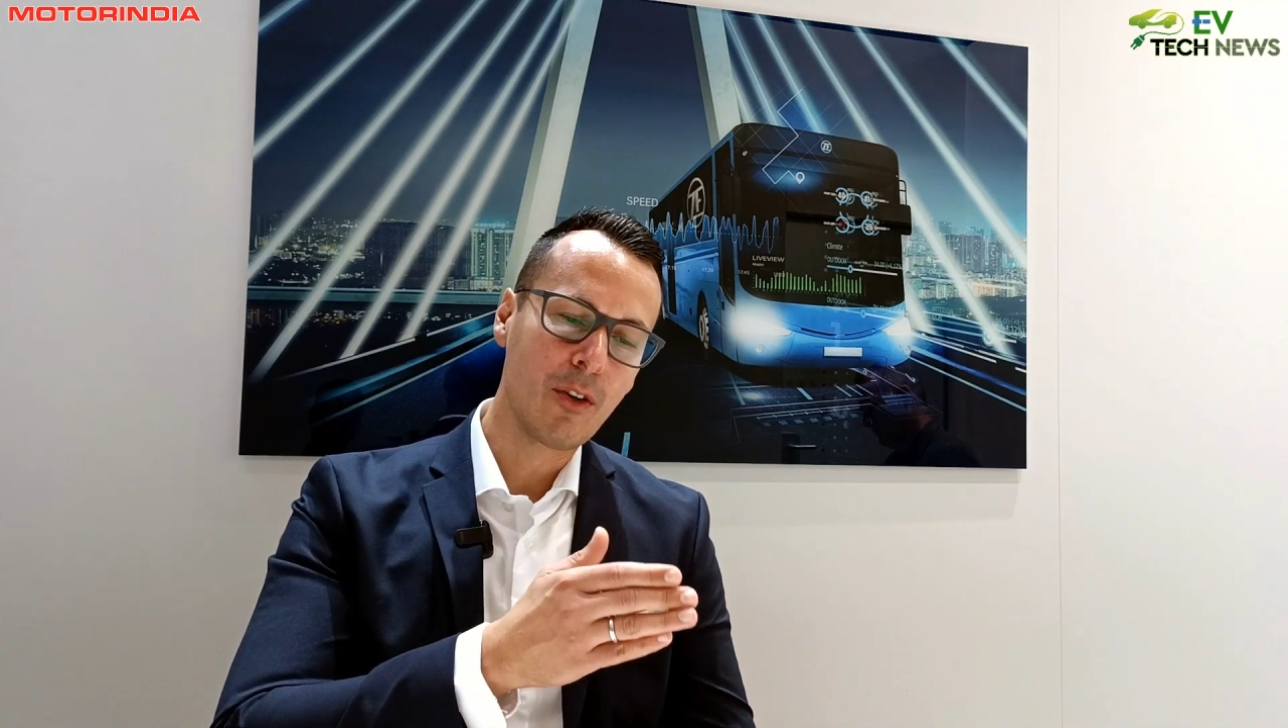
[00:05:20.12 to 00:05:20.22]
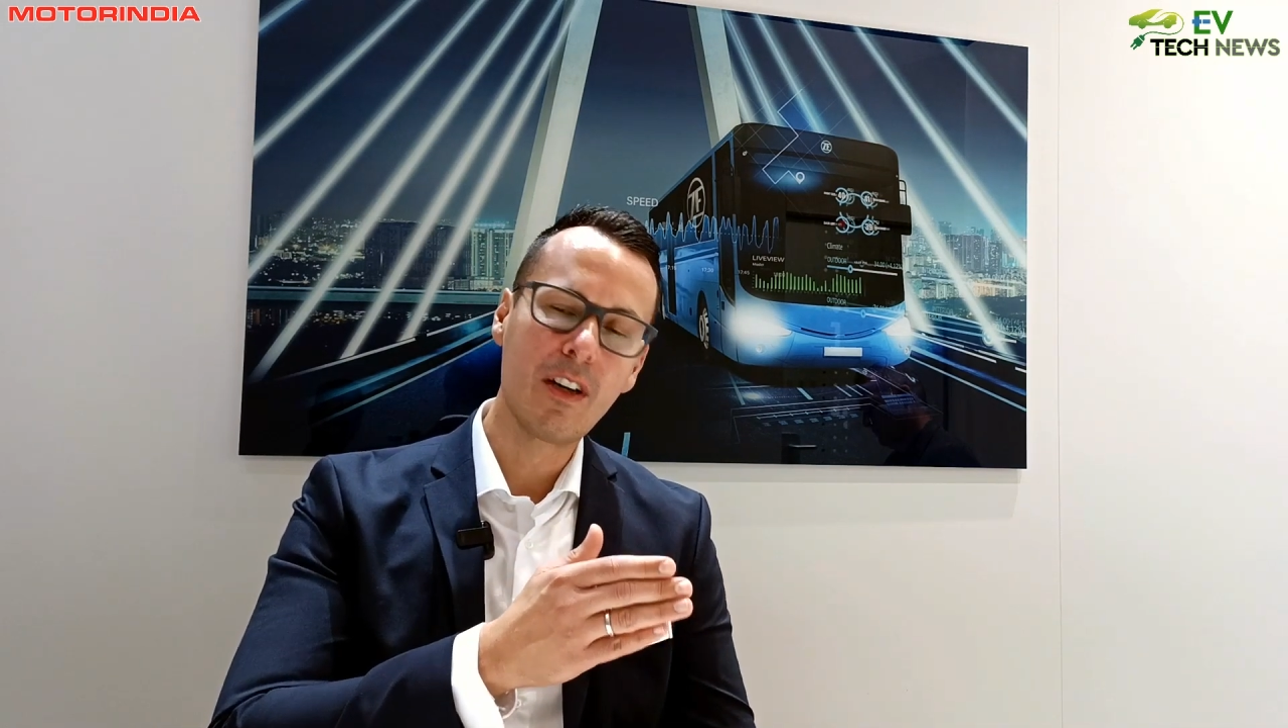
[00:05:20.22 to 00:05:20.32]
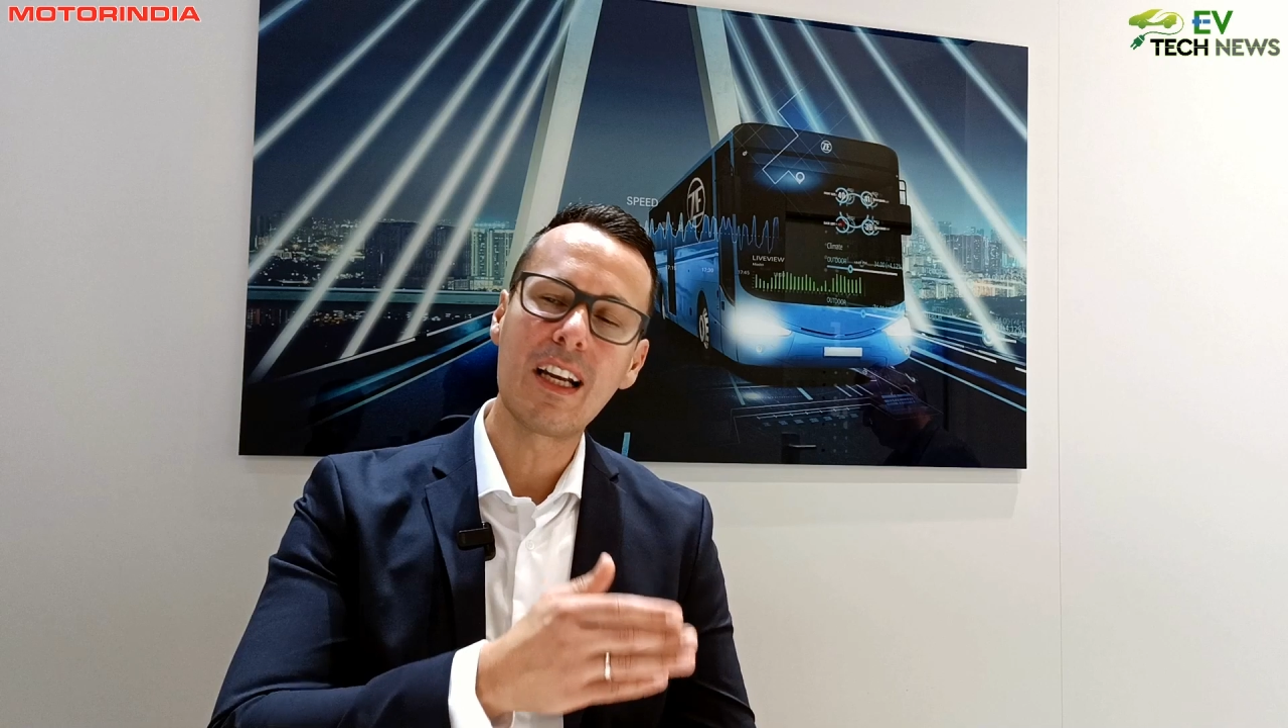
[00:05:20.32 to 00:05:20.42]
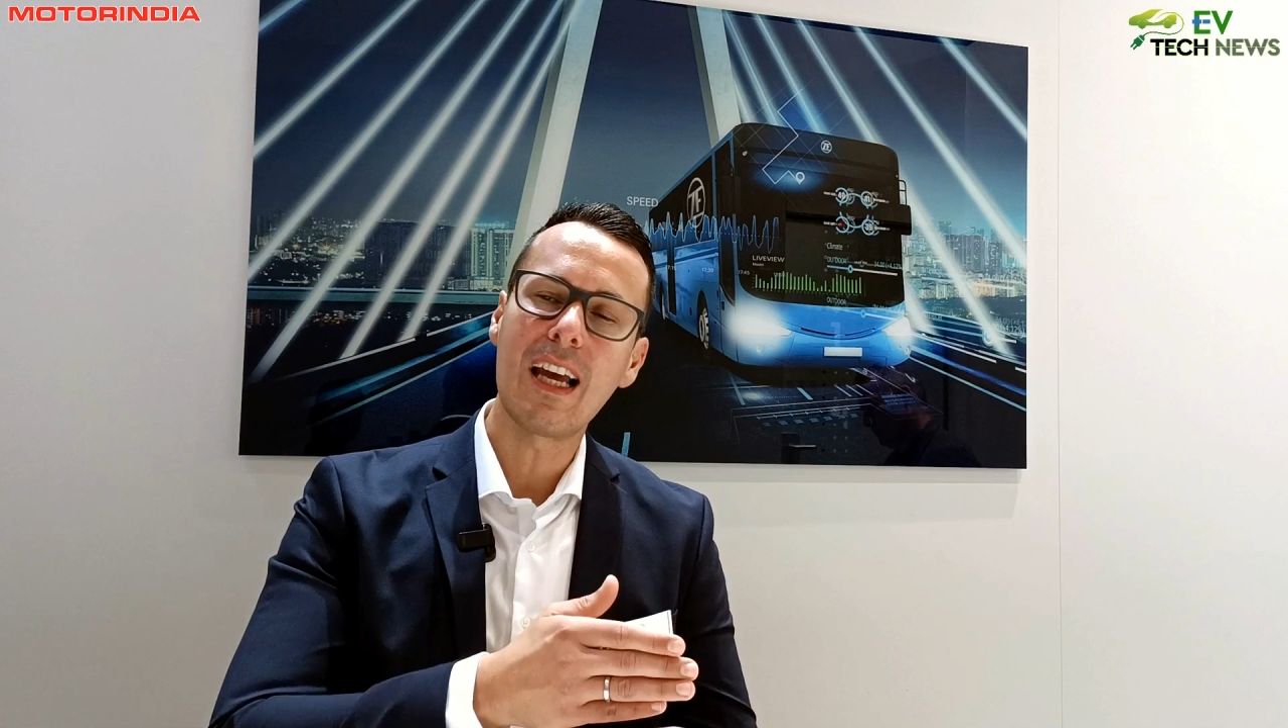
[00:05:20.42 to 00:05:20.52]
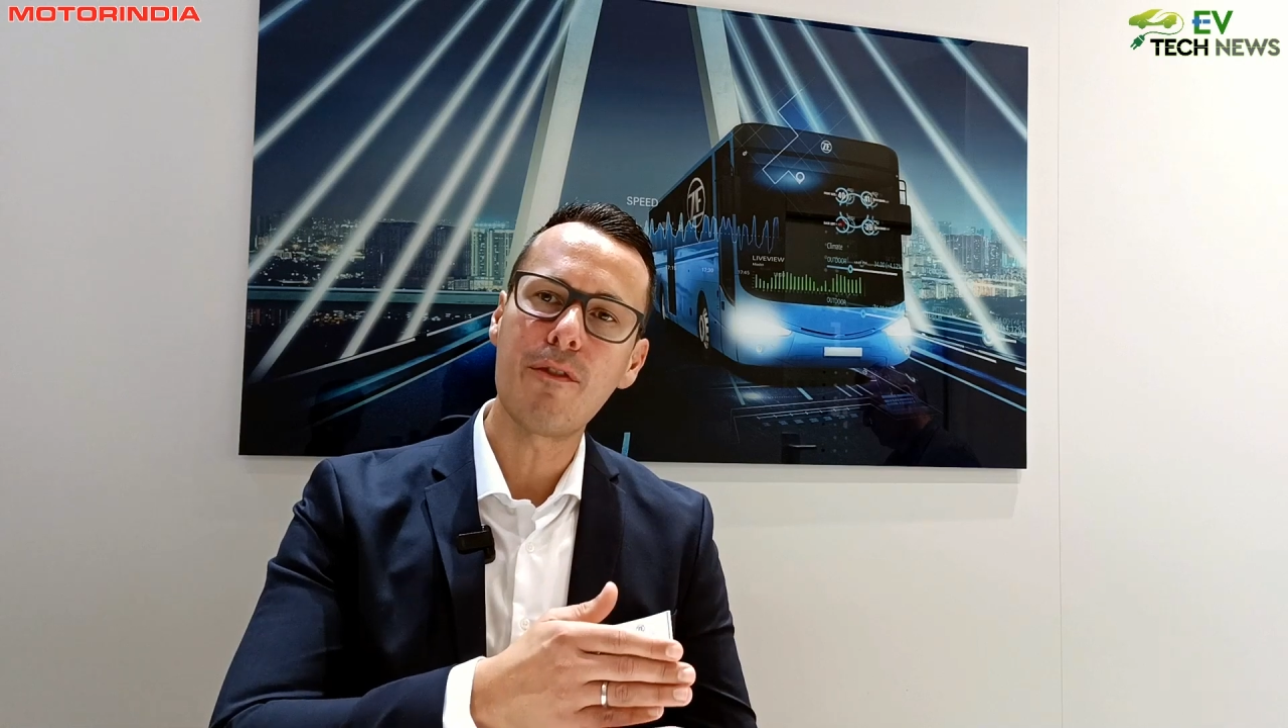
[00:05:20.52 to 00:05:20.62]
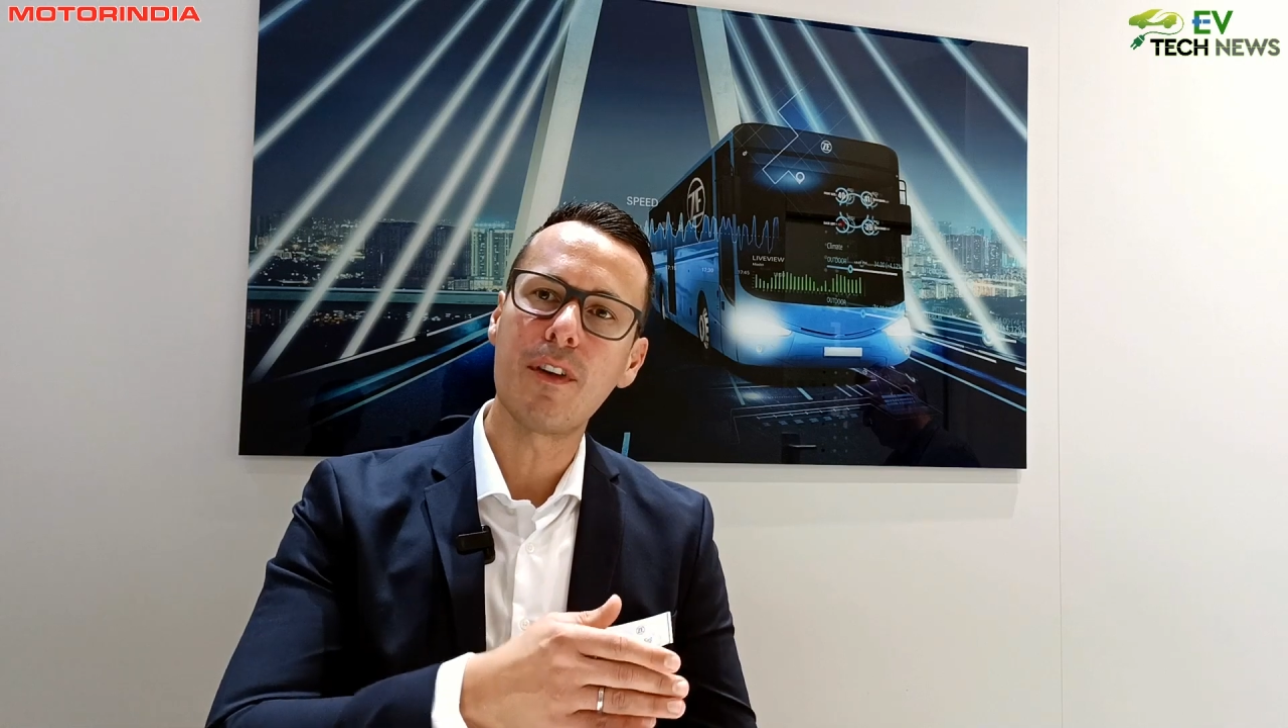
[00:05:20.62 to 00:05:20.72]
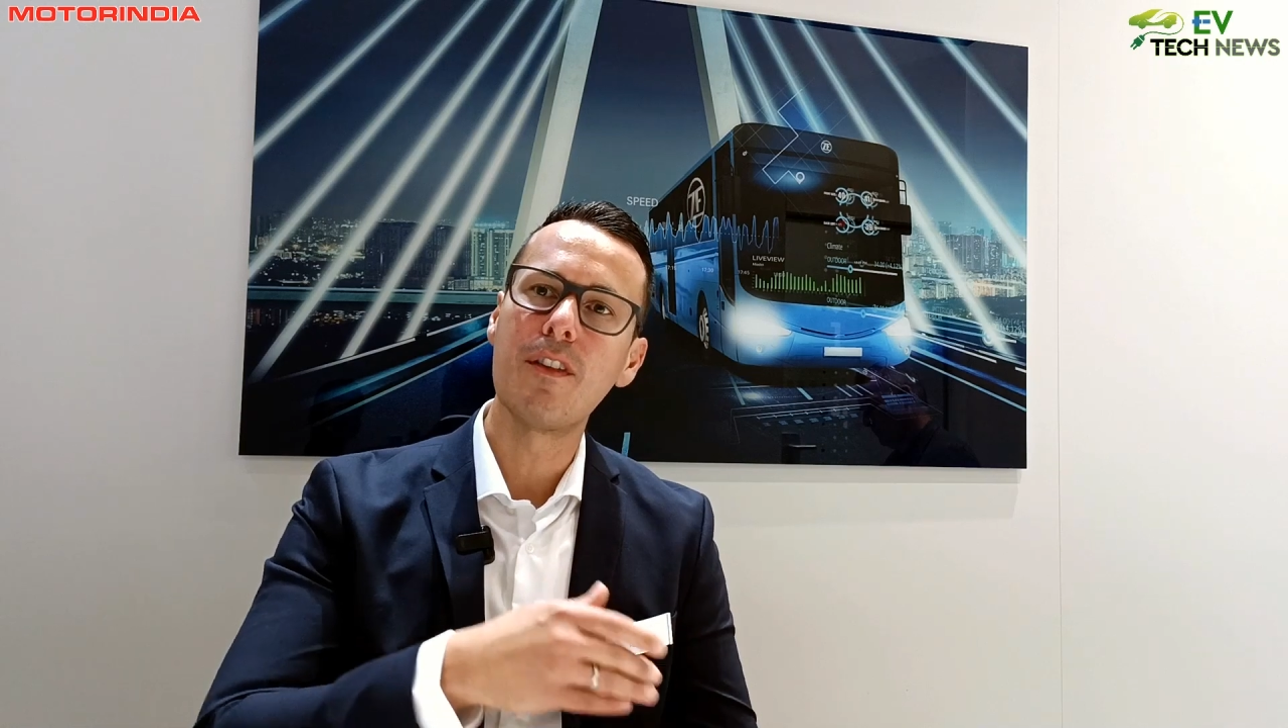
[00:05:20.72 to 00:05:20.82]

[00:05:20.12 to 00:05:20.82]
currently have